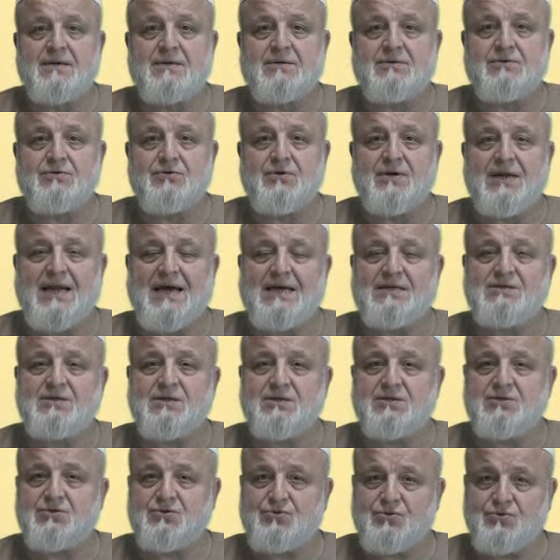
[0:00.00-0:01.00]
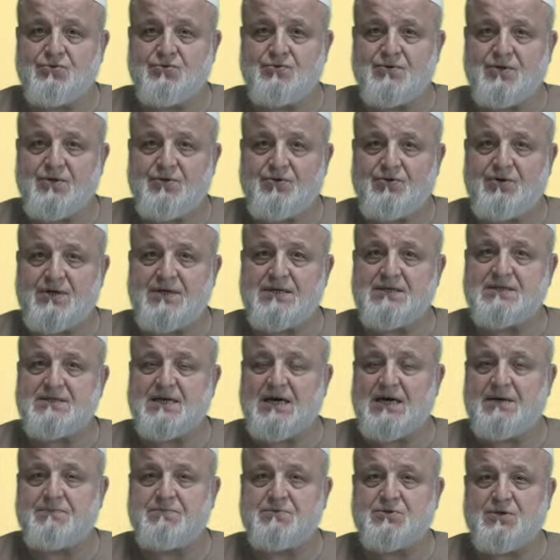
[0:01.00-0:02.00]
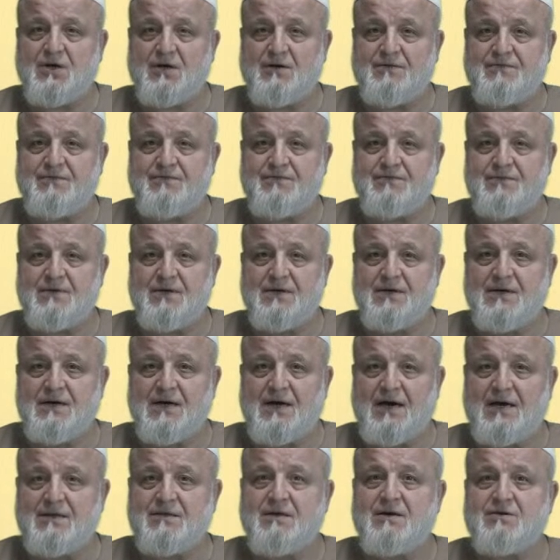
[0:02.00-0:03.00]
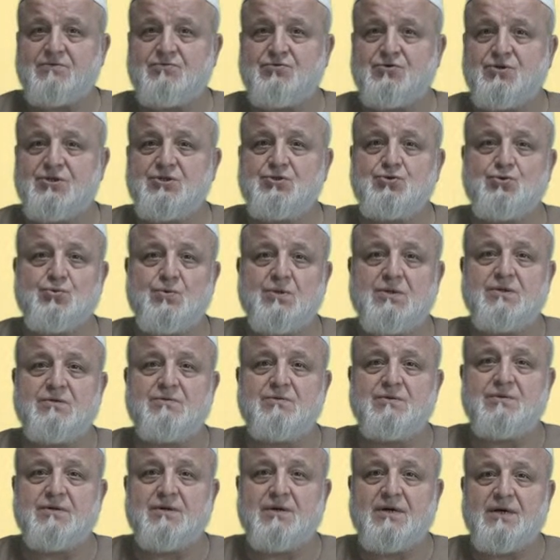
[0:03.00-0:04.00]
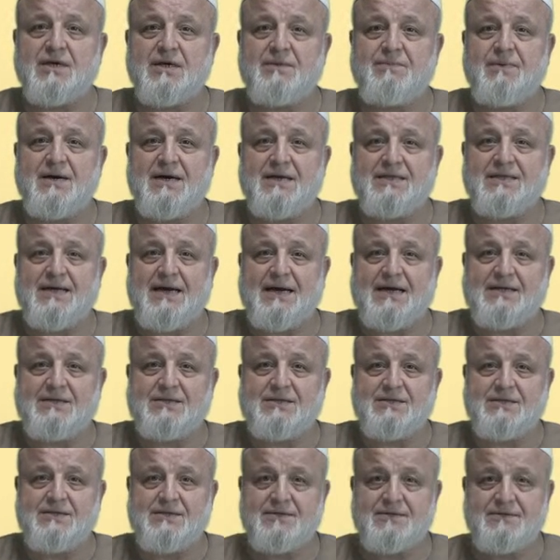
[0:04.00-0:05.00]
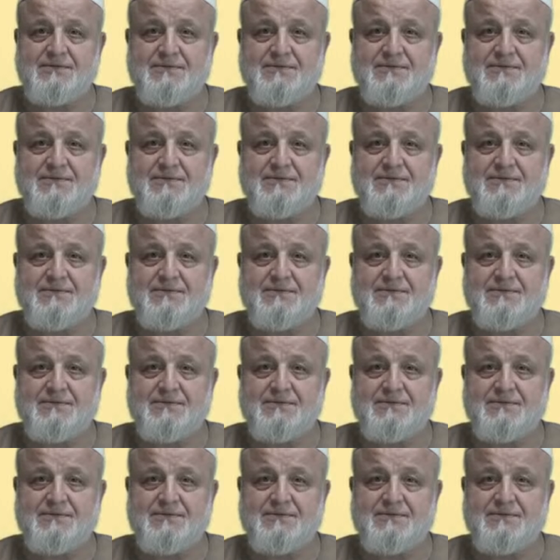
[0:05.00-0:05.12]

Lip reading: relating to three types of other ritual ibadat,